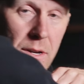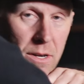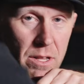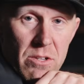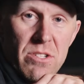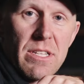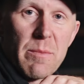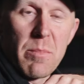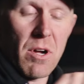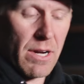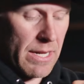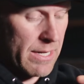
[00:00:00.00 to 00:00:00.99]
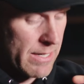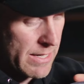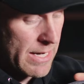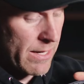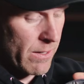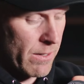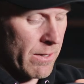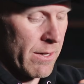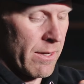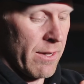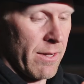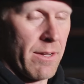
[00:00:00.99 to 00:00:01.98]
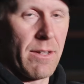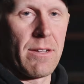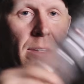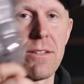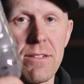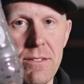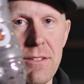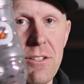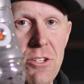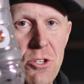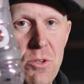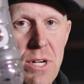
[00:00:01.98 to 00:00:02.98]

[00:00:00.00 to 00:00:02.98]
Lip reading: Another slip pocket in here. Who